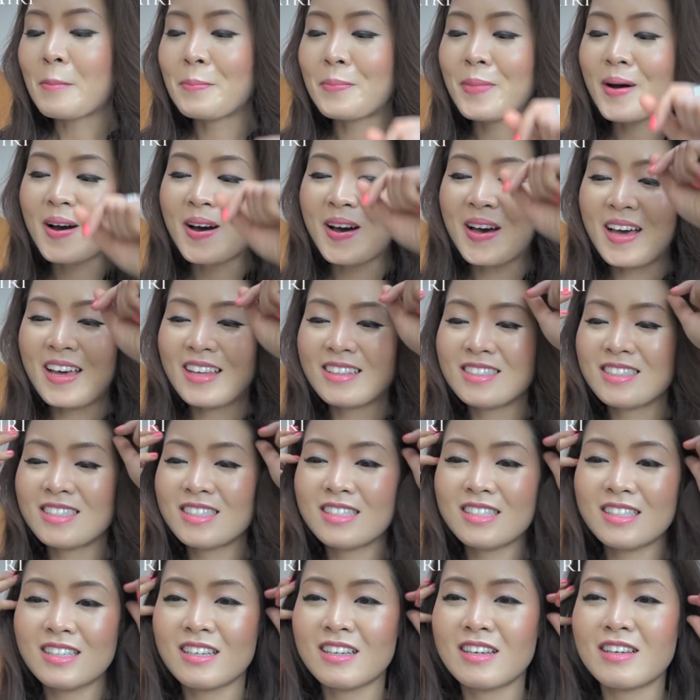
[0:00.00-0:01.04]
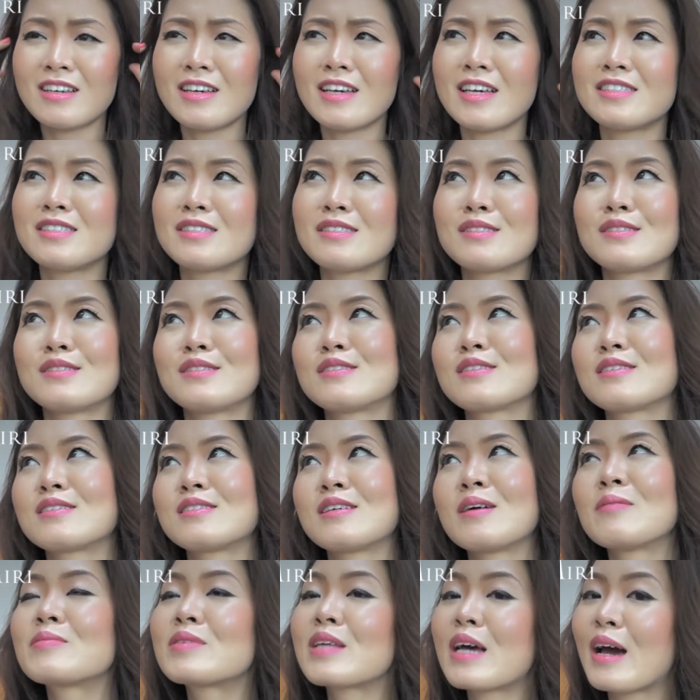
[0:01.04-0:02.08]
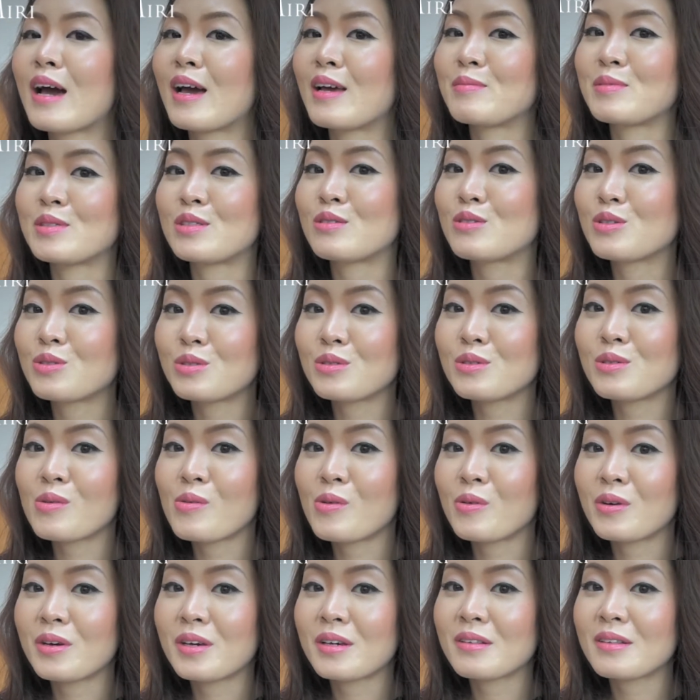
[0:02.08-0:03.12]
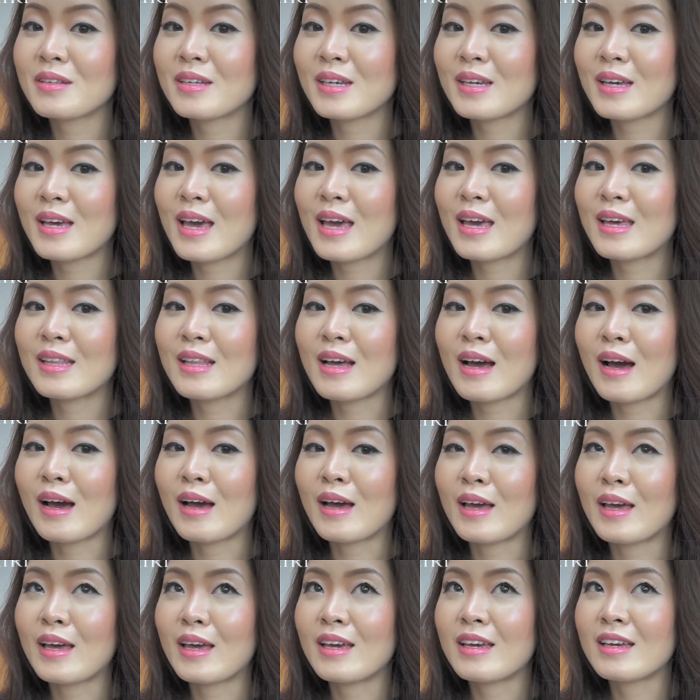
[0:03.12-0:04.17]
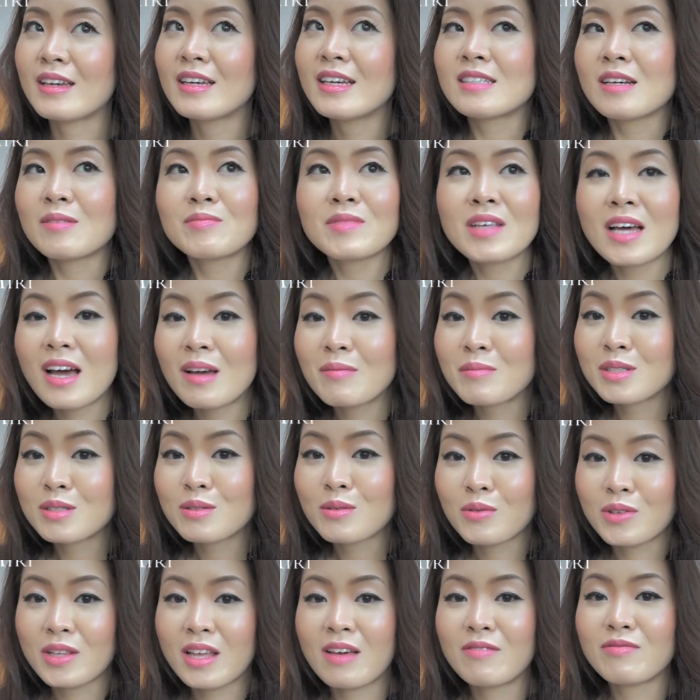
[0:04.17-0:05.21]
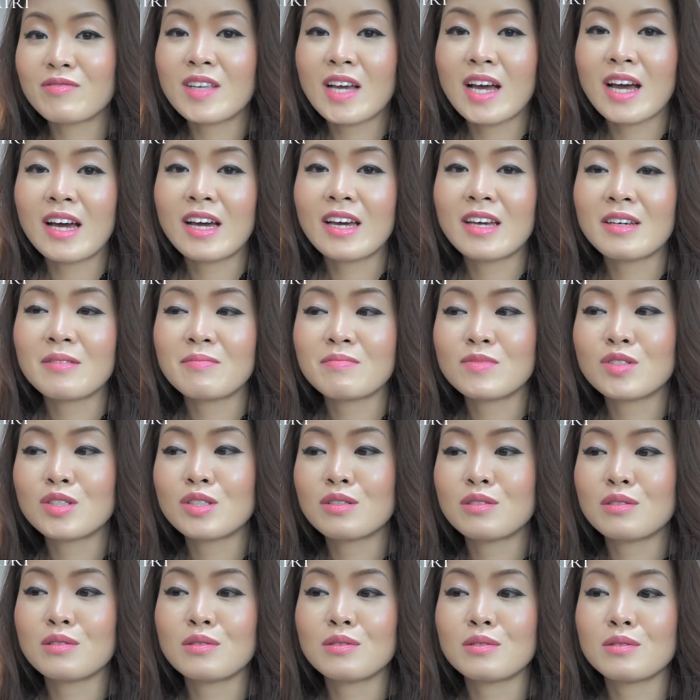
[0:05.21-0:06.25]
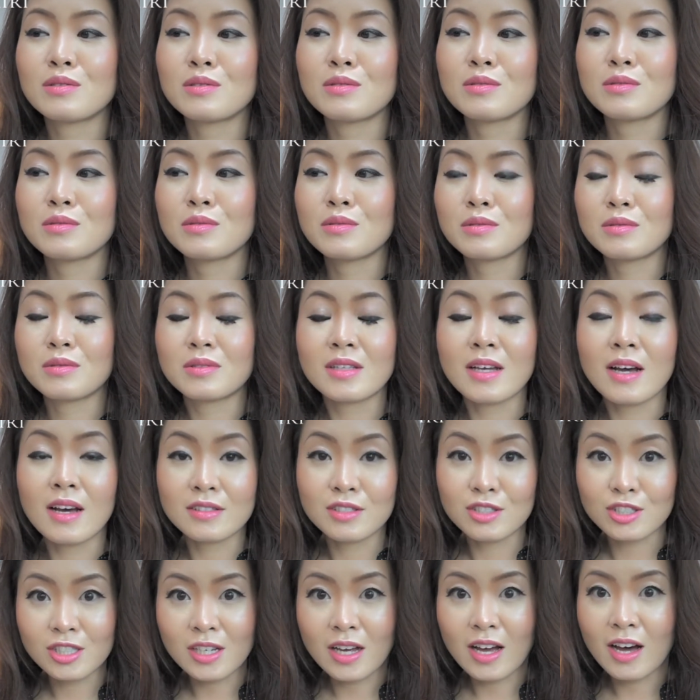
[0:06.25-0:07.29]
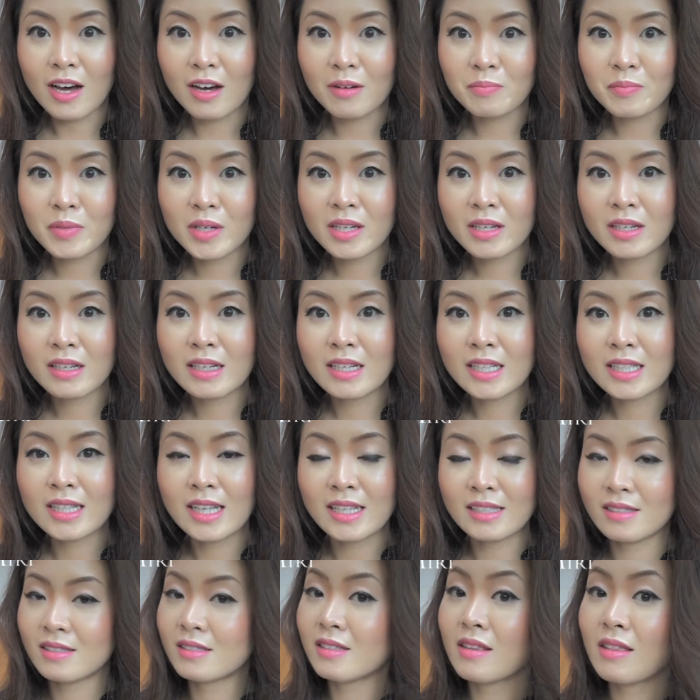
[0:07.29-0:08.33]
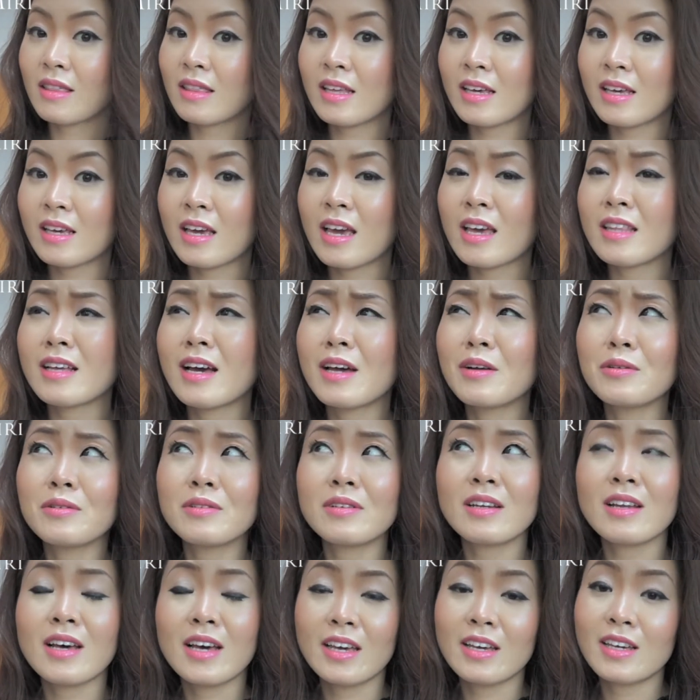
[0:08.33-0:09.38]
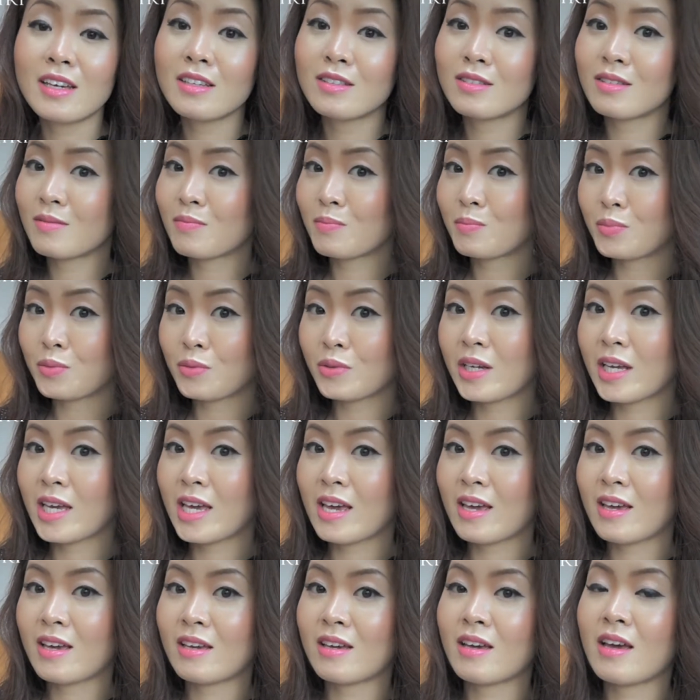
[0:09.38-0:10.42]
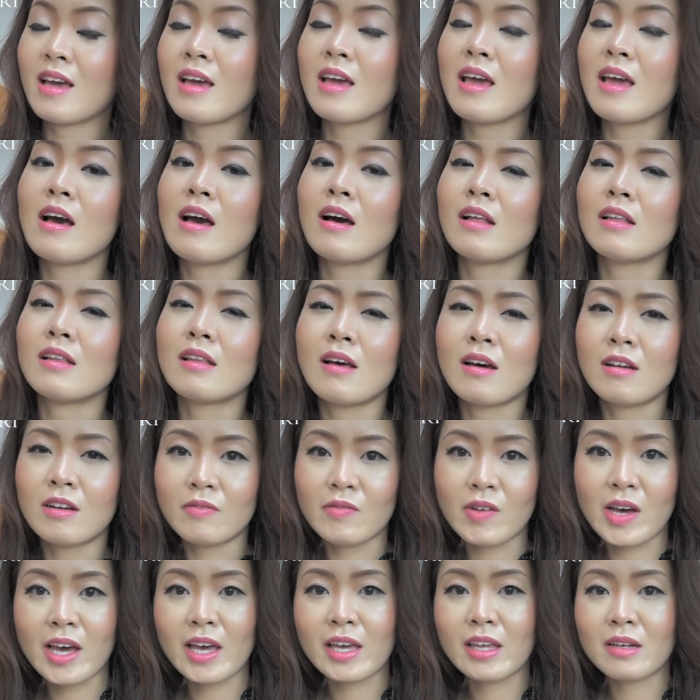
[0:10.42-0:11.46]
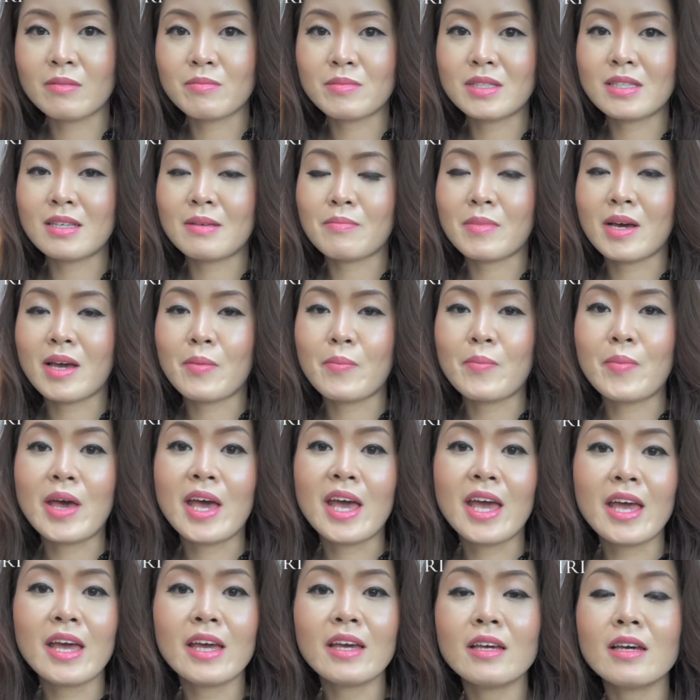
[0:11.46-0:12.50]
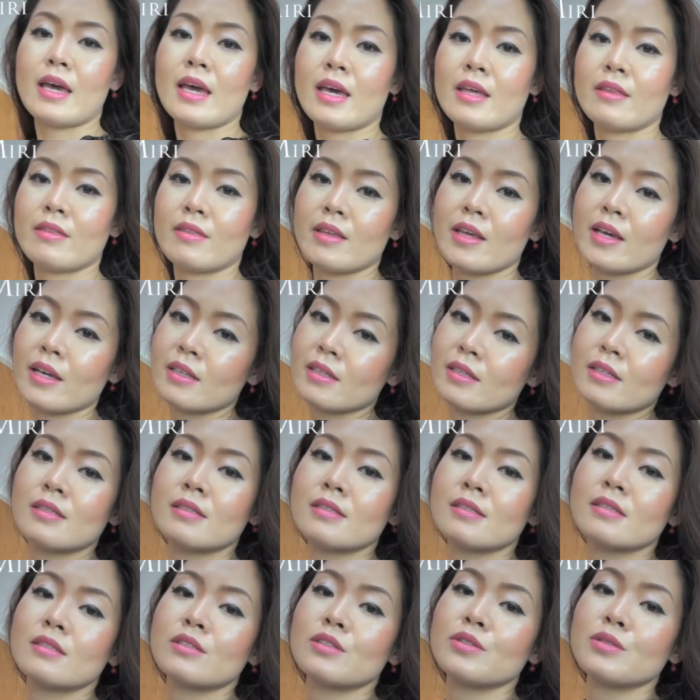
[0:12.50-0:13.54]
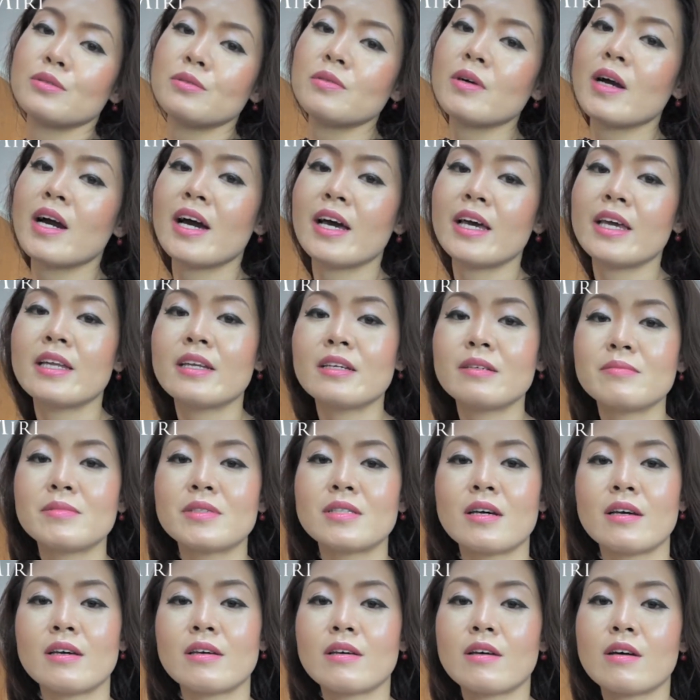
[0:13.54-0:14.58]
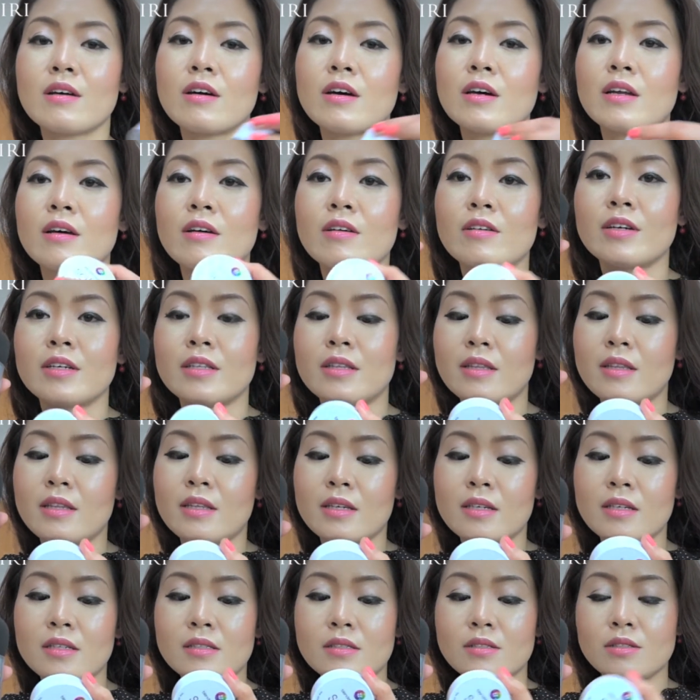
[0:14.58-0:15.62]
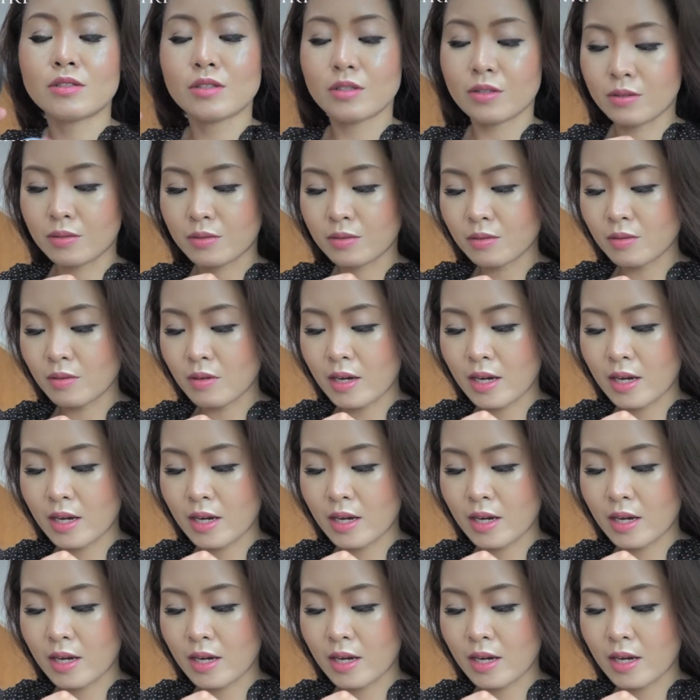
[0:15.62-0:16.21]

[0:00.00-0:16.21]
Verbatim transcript: but it's sometimes too oily and I sometimes don't have time to touch up. That's the thing, and I don't like bringing a lot of items in my bag. And next two items I got are these two.